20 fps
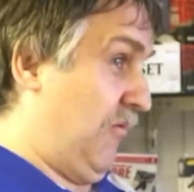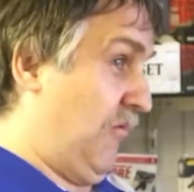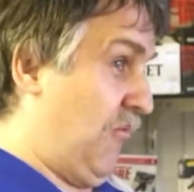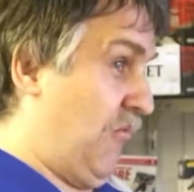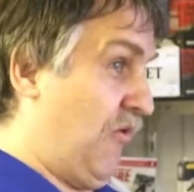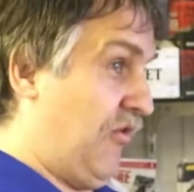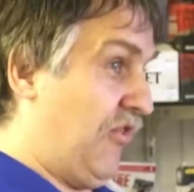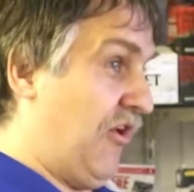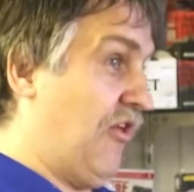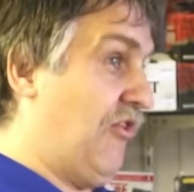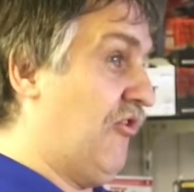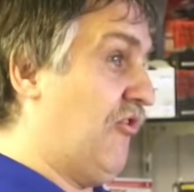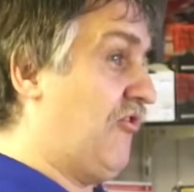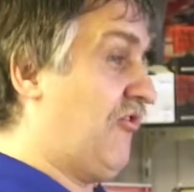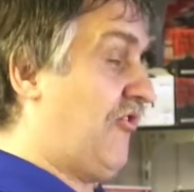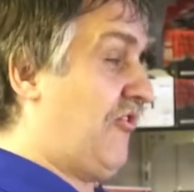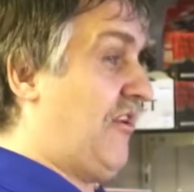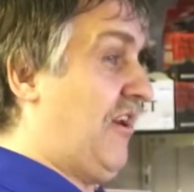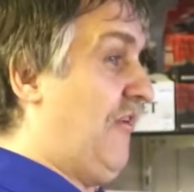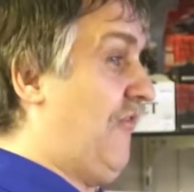With other
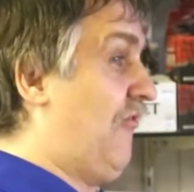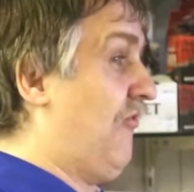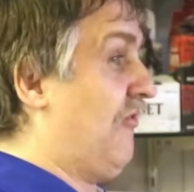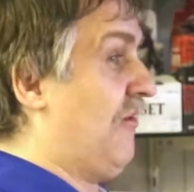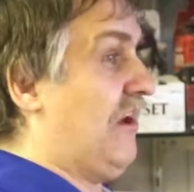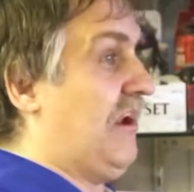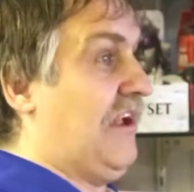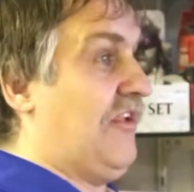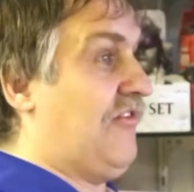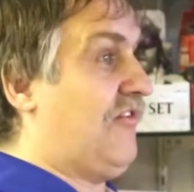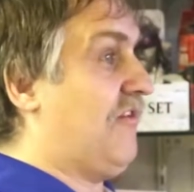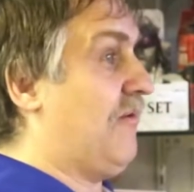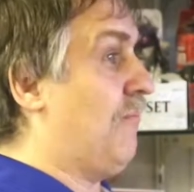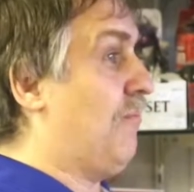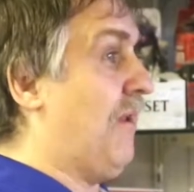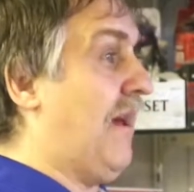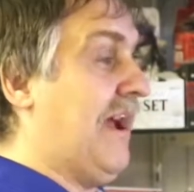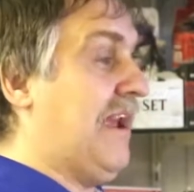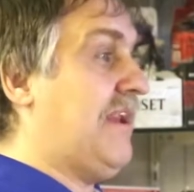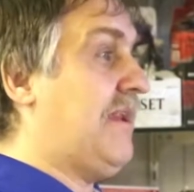stuff, it's
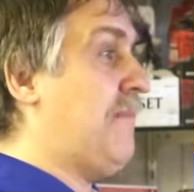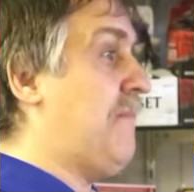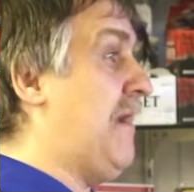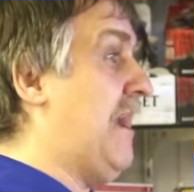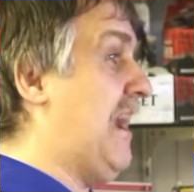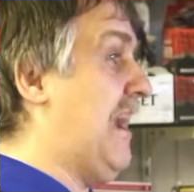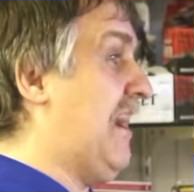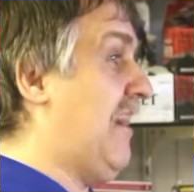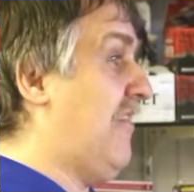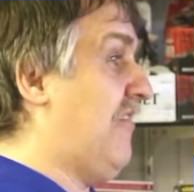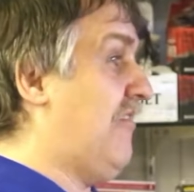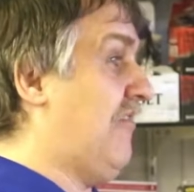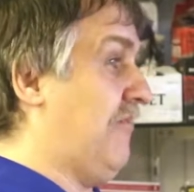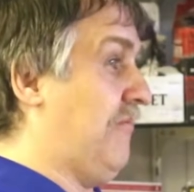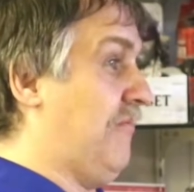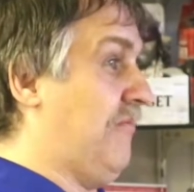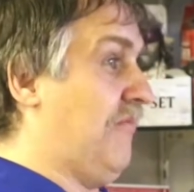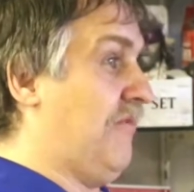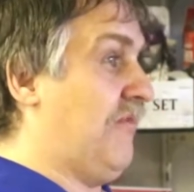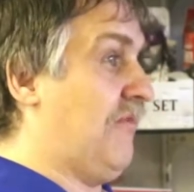supply, demand,
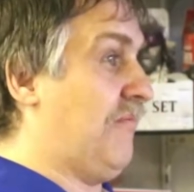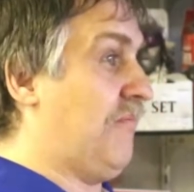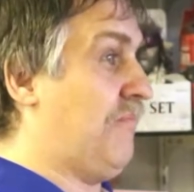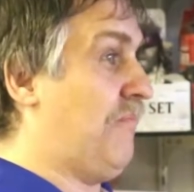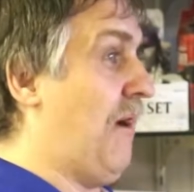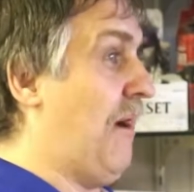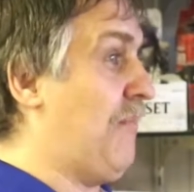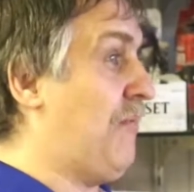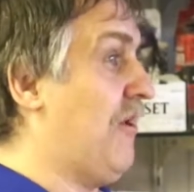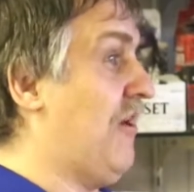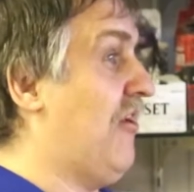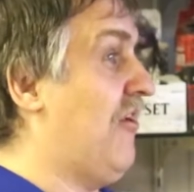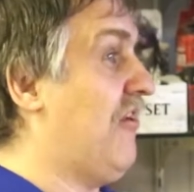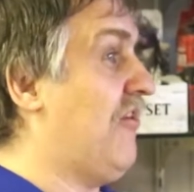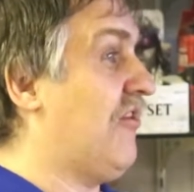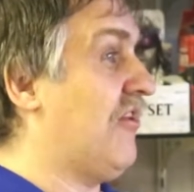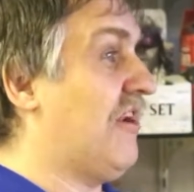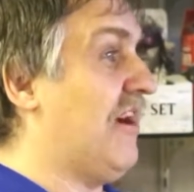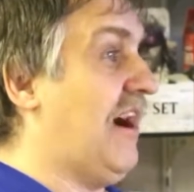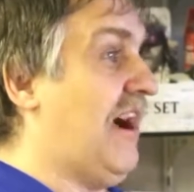popularity of
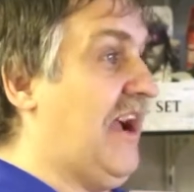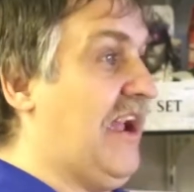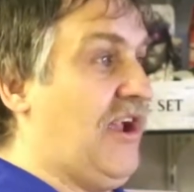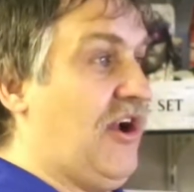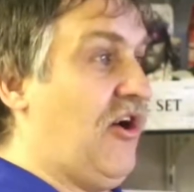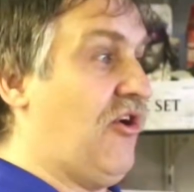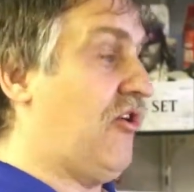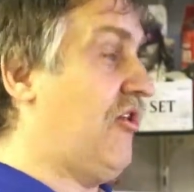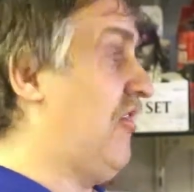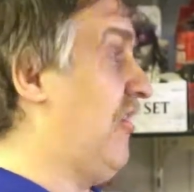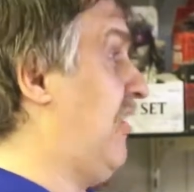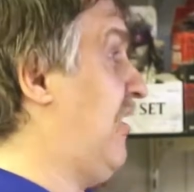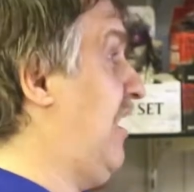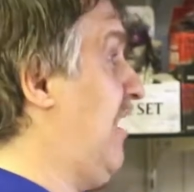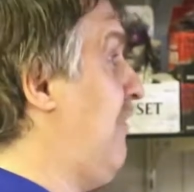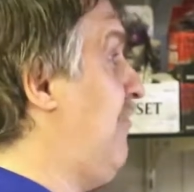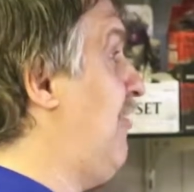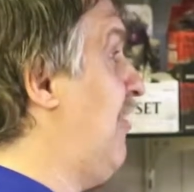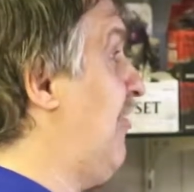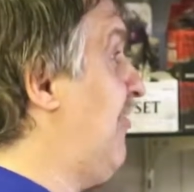the guy, how good a
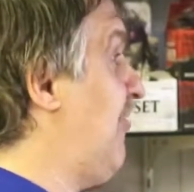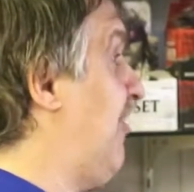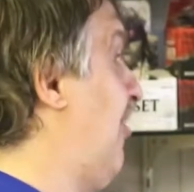team does,